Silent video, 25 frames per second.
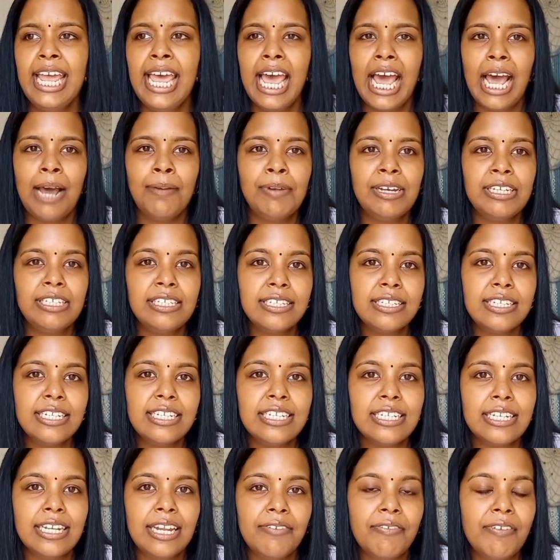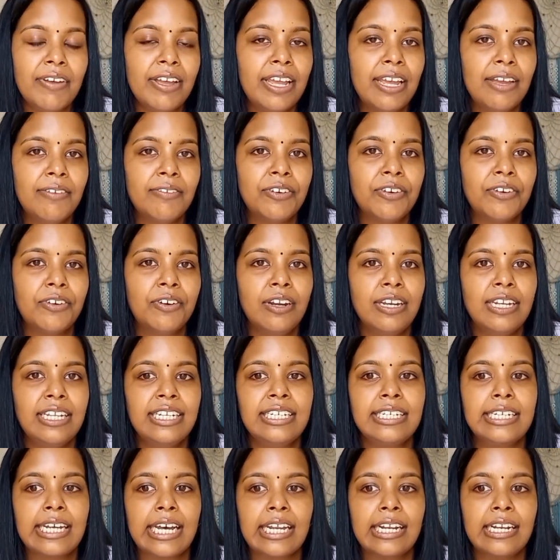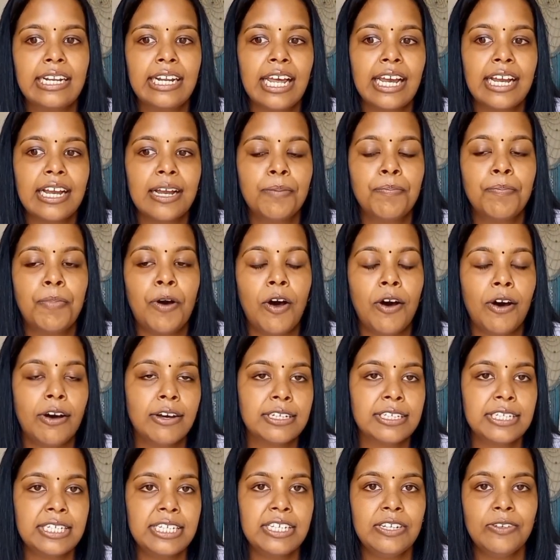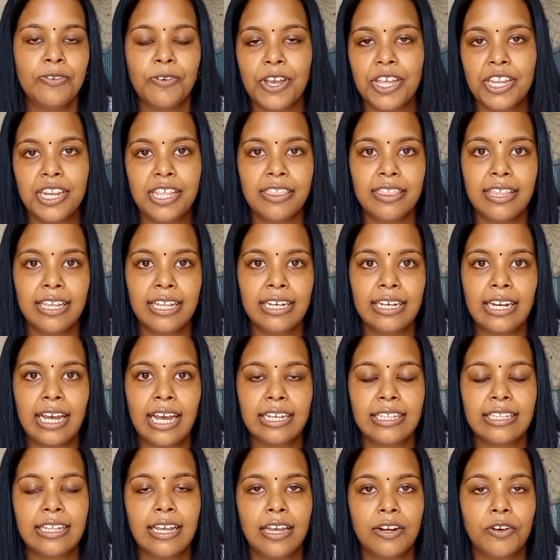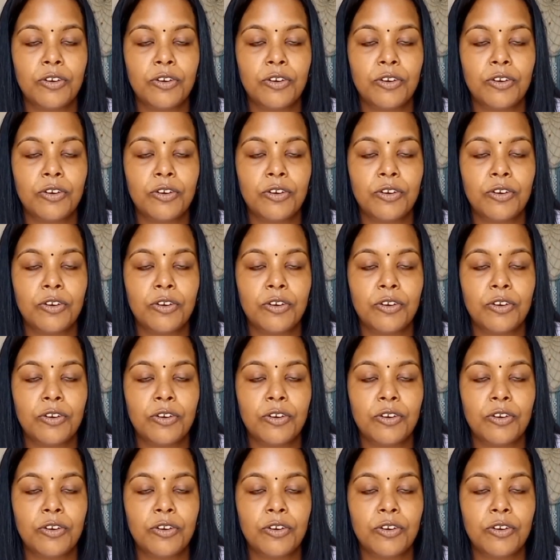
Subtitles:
And my sister's never ever really done like a party or anything like that,